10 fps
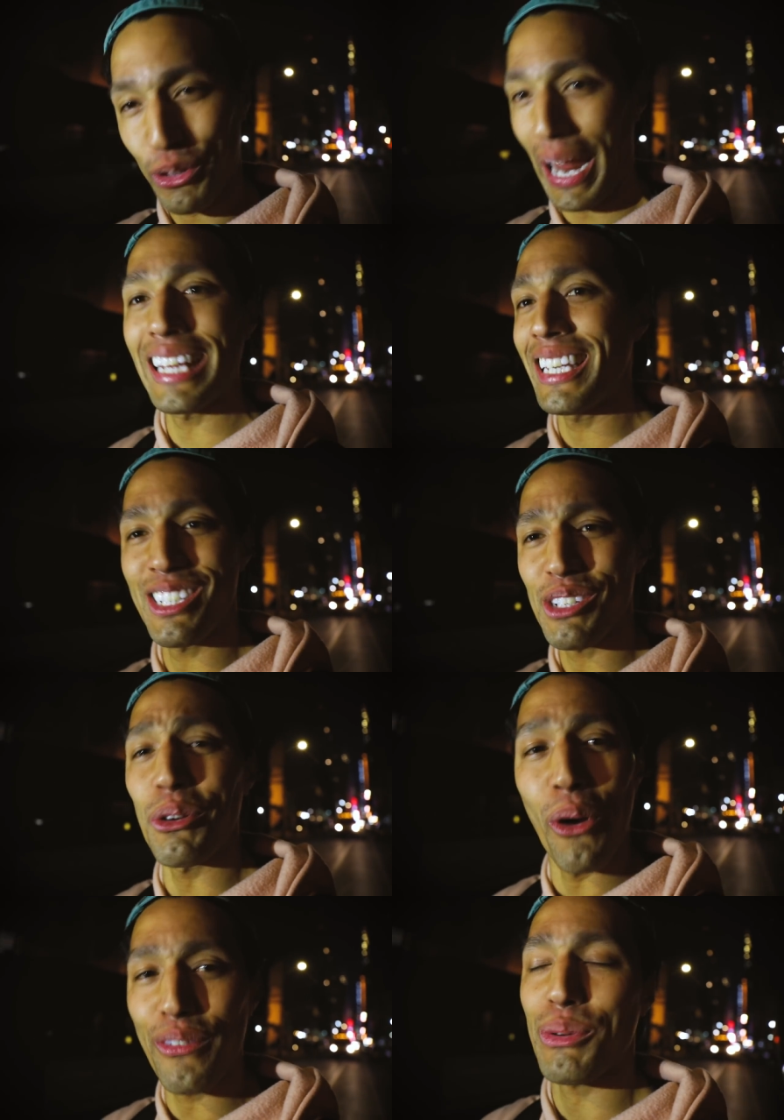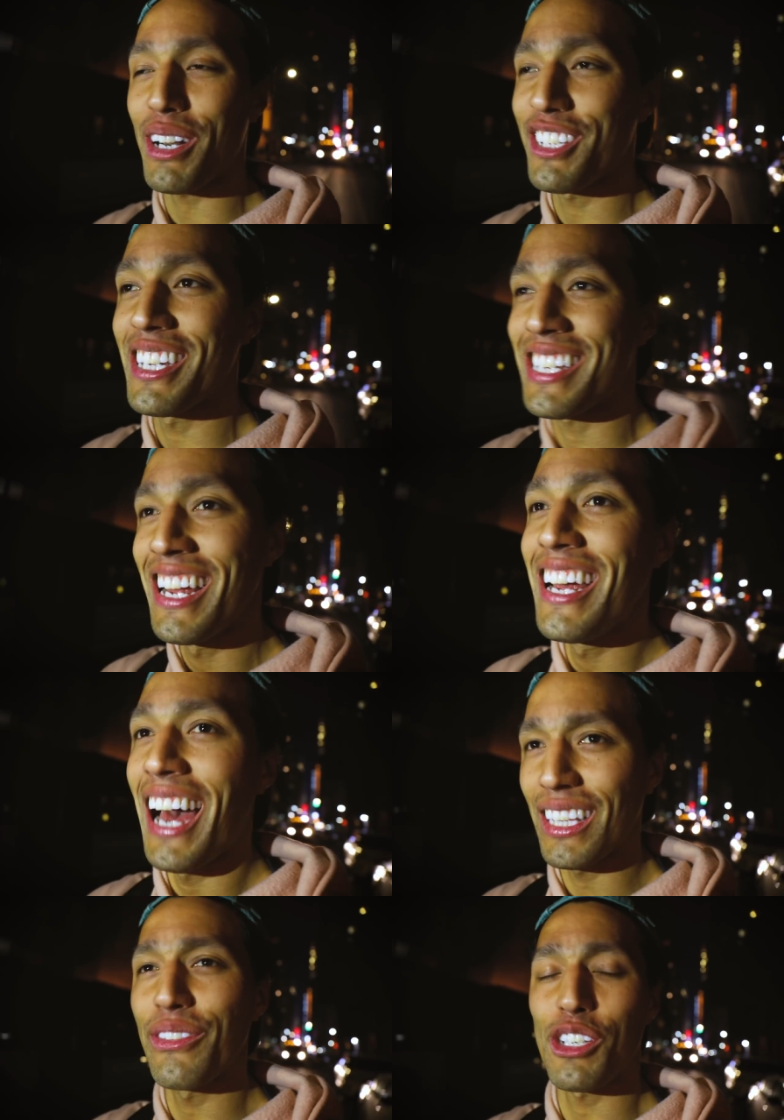aliens, whoever's watching this,
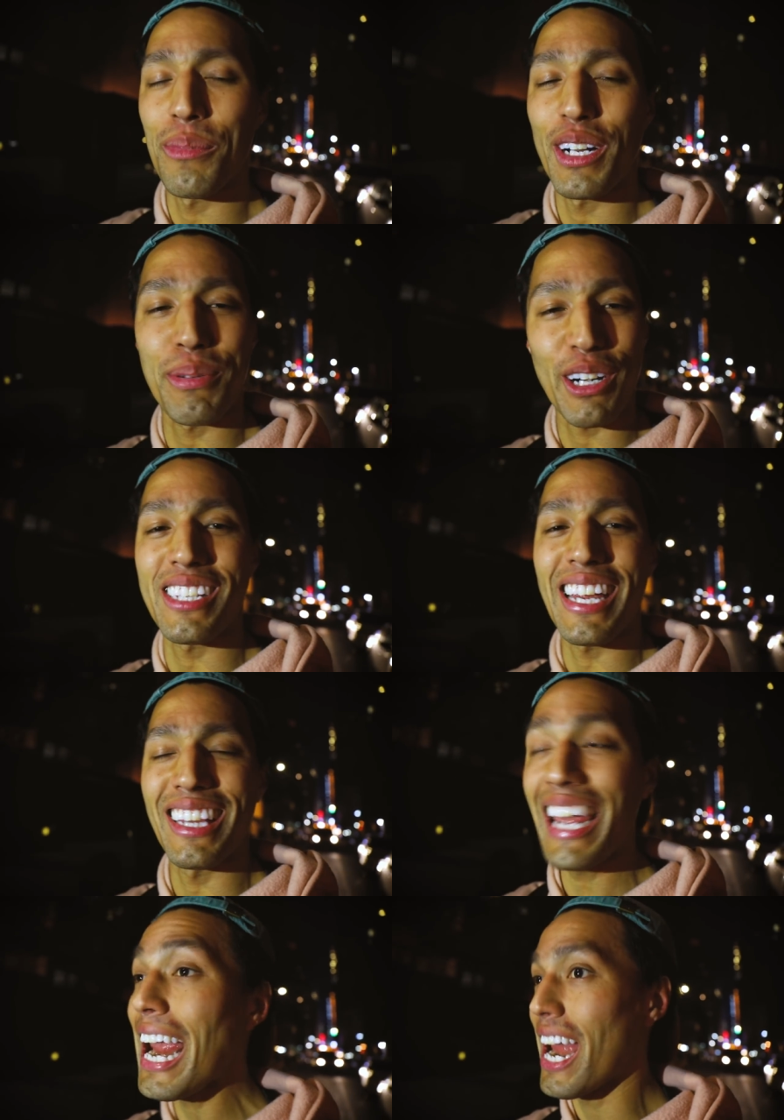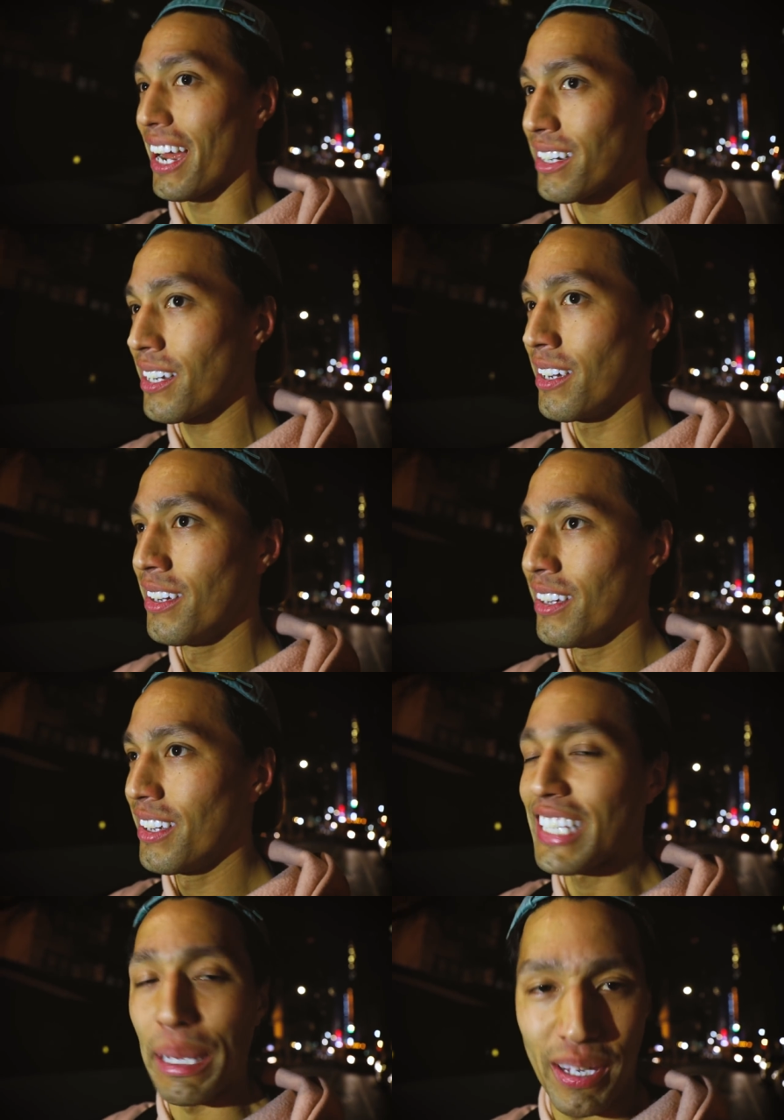I love you so much. Progress daily and
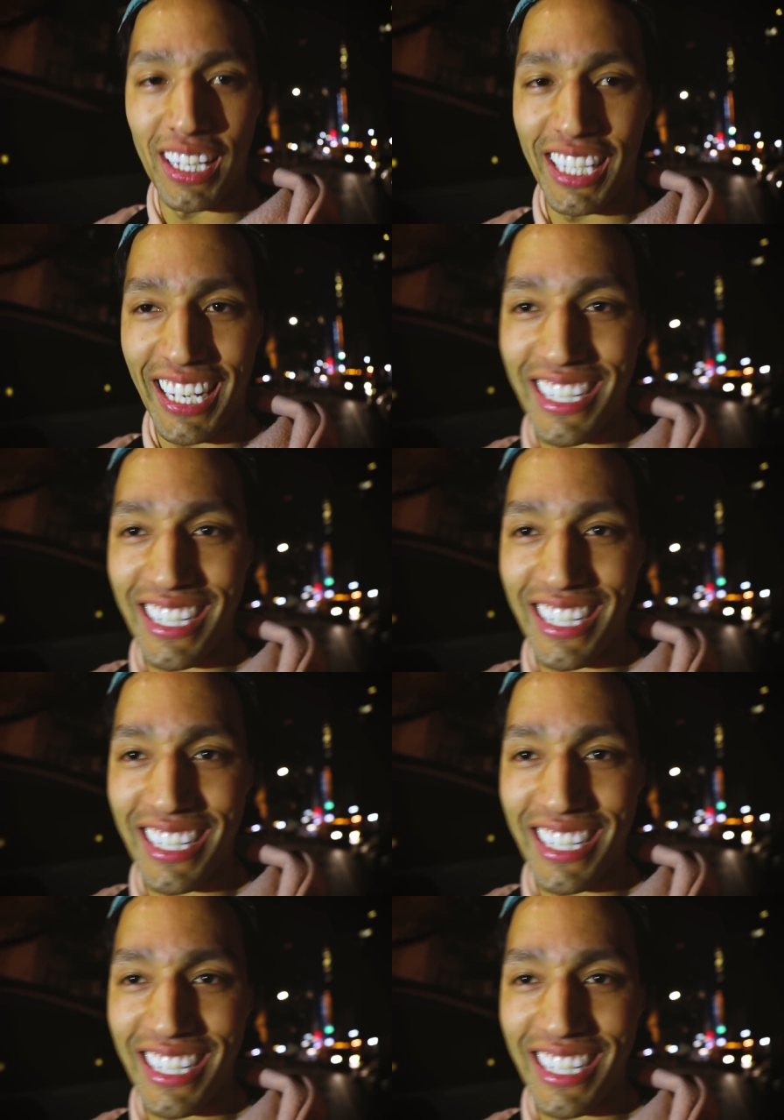keep killing